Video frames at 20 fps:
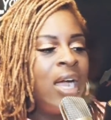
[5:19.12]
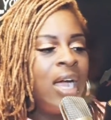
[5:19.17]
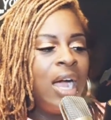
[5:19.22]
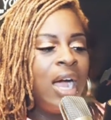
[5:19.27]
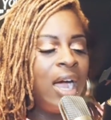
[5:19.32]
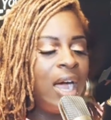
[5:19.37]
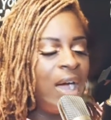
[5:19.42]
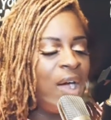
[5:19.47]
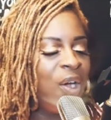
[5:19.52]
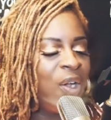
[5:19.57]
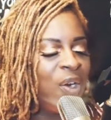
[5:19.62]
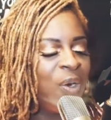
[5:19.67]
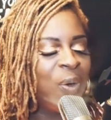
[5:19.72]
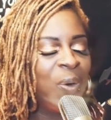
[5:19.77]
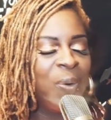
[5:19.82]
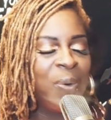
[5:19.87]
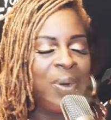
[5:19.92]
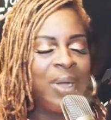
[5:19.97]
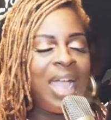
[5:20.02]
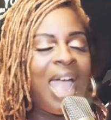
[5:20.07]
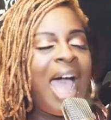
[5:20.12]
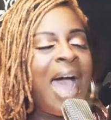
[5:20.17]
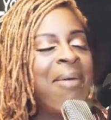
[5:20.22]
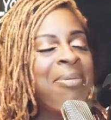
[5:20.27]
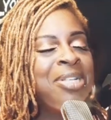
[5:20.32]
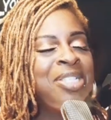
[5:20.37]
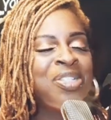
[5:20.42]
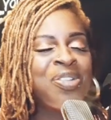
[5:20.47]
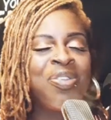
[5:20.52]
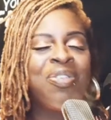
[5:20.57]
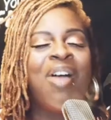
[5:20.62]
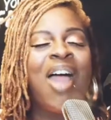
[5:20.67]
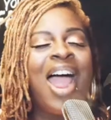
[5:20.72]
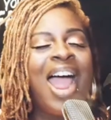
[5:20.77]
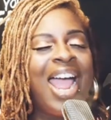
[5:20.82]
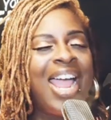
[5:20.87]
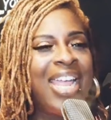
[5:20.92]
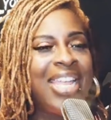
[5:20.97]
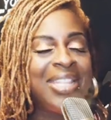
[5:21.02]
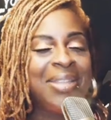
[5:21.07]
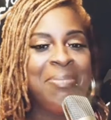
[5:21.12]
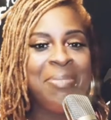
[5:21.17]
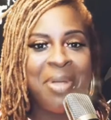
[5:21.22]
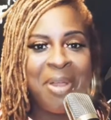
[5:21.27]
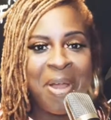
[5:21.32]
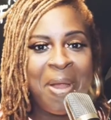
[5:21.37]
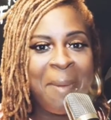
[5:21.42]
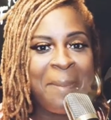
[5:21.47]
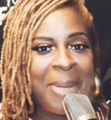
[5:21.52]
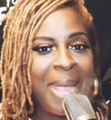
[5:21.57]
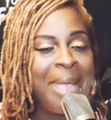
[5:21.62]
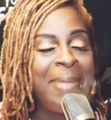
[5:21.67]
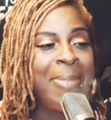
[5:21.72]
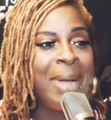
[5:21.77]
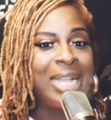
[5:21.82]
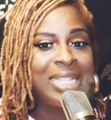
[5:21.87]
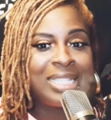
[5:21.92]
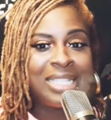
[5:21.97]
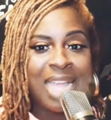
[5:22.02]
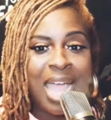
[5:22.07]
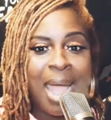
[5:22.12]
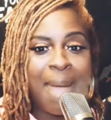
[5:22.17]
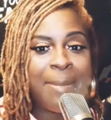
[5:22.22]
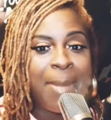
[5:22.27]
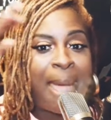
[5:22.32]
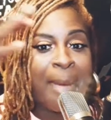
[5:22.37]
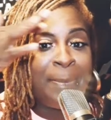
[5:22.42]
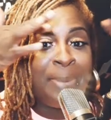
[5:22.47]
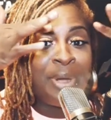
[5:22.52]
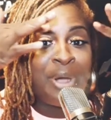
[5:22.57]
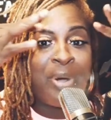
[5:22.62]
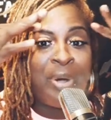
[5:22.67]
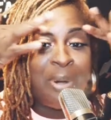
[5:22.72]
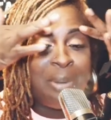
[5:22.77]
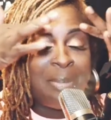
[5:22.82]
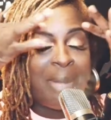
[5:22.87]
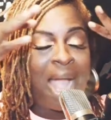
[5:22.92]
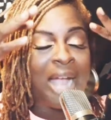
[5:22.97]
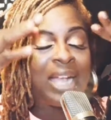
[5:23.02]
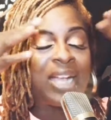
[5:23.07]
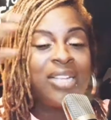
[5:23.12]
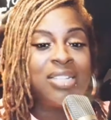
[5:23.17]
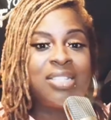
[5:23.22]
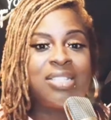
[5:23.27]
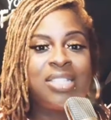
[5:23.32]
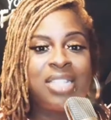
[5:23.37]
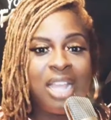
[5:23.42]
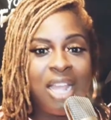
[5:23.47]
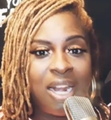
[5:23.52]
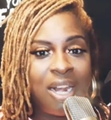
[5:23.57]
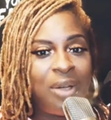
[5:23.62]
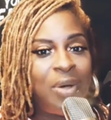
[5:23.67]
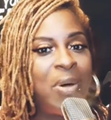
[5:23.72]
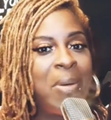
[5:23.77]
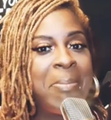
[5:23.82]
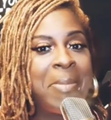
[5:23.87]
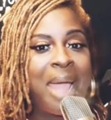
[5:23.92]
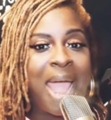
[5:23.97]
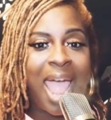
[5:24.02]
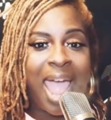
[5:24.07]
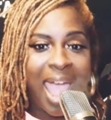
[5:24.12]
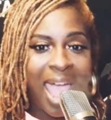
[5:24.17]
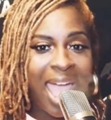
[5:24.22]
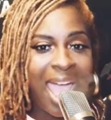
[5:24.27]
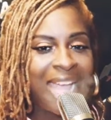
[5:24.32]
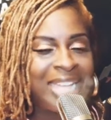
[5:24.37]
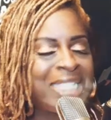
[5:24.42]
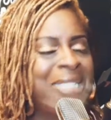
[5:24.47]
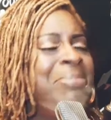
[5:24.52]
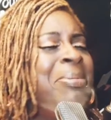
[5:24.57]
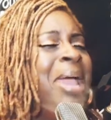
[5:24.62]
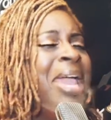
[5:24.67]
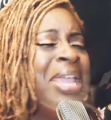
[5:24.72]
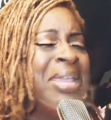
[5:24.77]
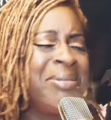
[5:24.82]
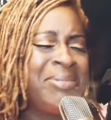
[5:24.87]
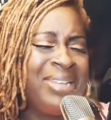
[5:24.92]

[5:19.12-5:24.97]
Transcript: Oh Lord, I was crying in the mirror, baby. By the time I put on my concealer on my eyes,